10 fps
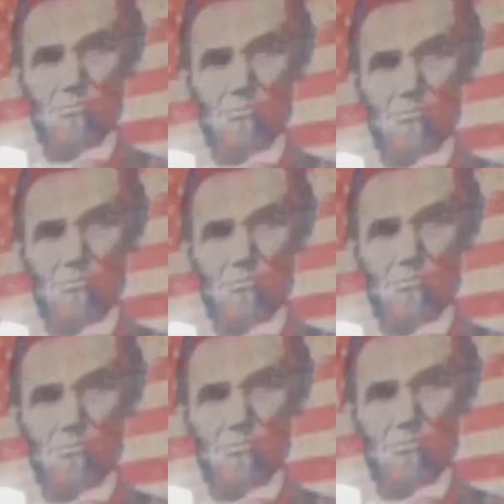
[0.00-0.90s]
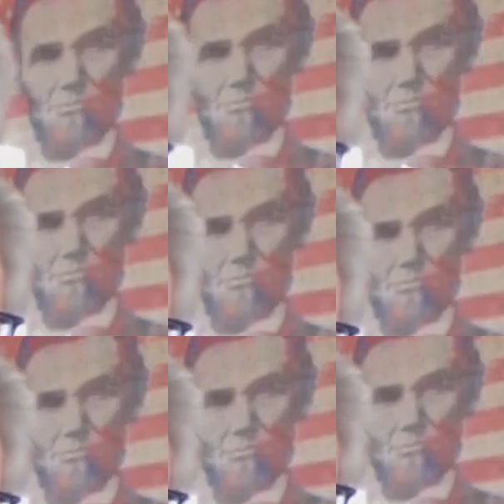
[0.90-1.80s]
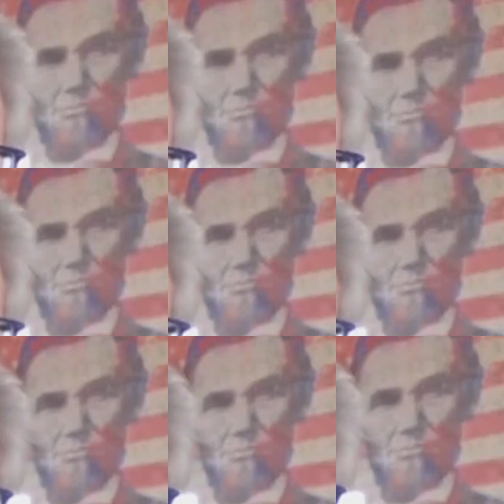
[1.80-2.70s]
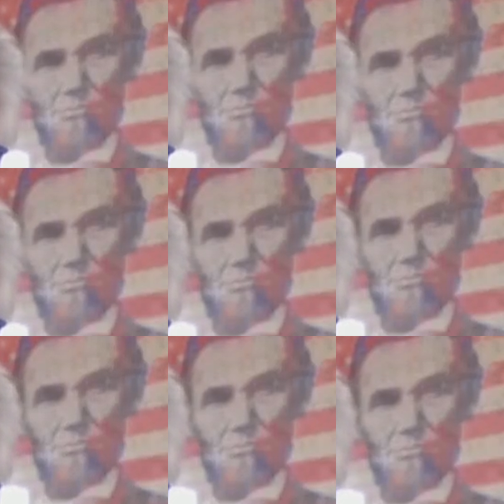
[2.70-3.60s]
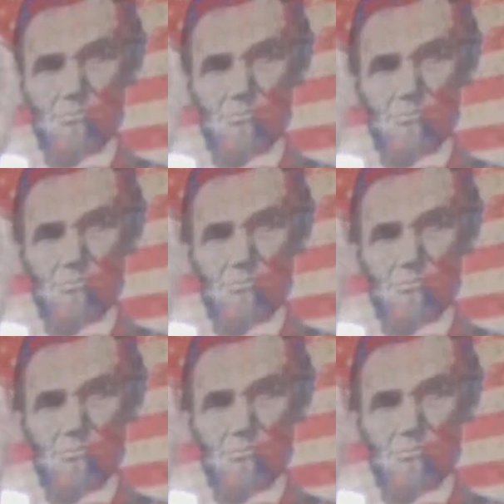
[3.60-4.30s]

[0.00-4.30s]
(silent)